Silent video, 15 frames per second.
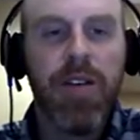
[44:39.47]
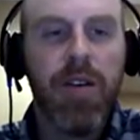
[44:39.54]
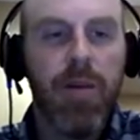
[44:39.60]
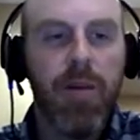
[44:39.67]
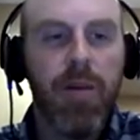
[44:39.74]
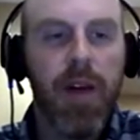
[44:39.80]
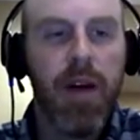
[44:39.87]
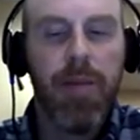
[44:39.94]
the
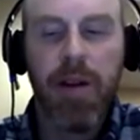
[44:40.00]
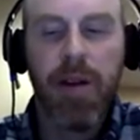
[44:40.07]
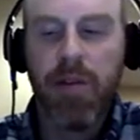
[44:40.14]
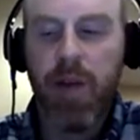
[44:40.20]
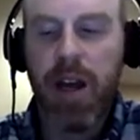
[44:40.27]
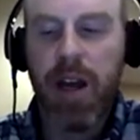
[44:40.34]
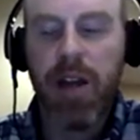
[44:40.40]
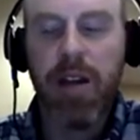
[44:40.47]
number of compounds
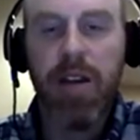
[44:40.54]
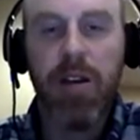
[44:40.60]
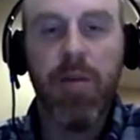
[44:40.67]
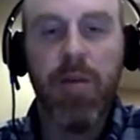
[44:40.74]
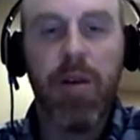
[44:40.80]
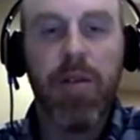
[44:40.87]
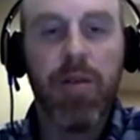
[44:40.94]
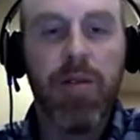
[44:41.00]
we had to deal
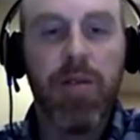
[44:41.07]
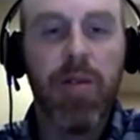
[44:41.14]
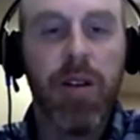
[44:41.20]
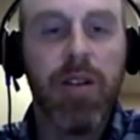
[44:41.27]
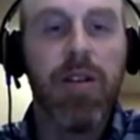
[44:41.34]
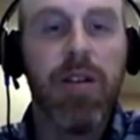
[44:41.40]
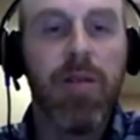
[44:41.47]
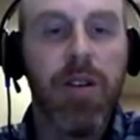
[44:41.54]
with was
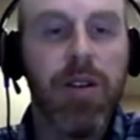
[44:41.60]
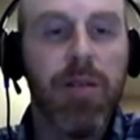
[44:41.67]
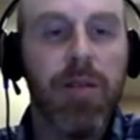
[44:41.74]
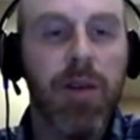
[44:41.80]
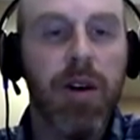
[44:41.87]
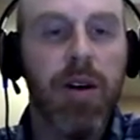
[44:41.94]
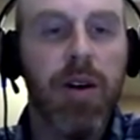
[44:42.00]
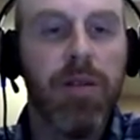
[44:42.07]
relatively
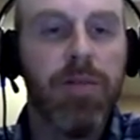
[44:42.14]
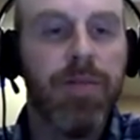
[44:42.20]
small.